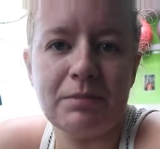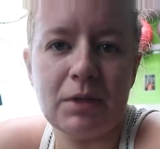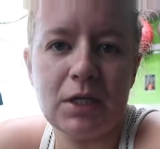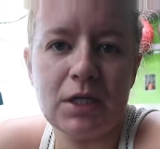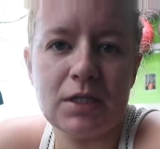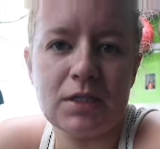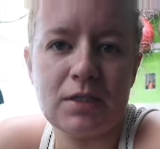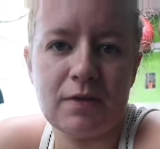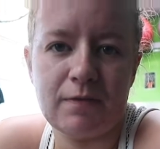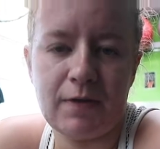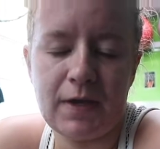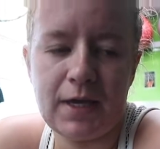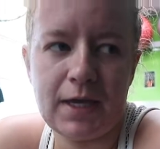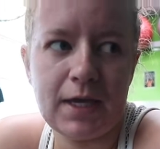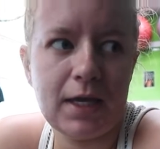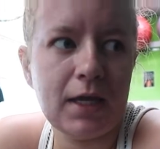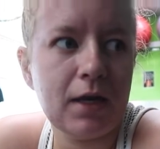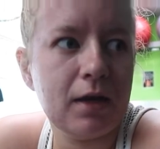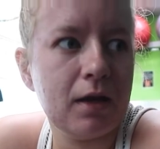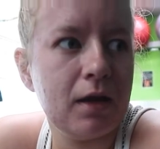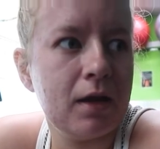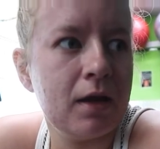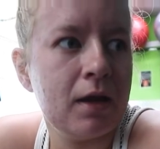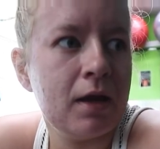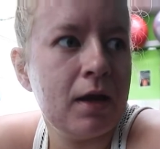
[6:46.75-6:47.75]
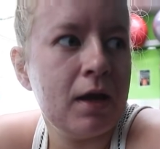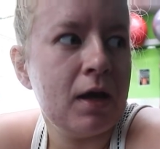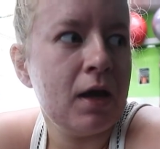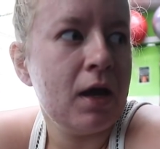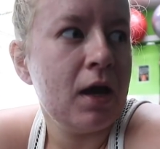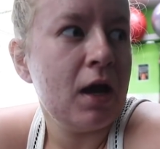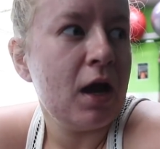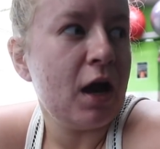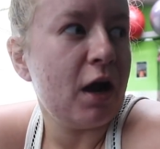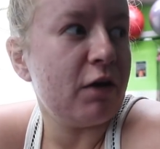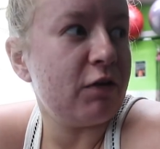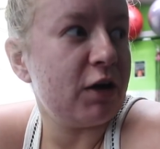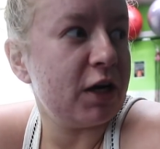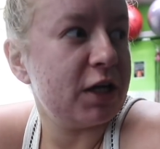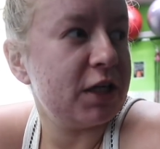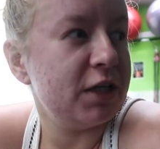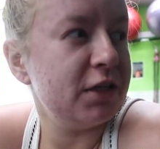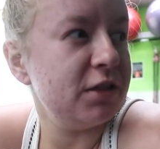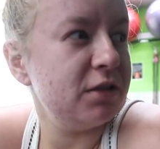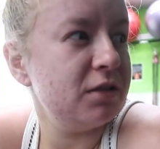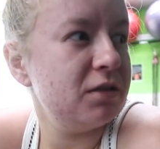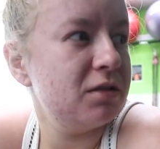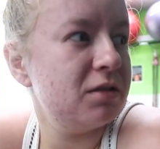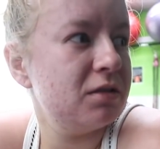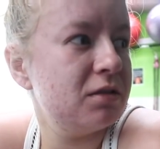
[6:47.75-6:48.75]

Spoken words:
minutes of HIIT, I reckon.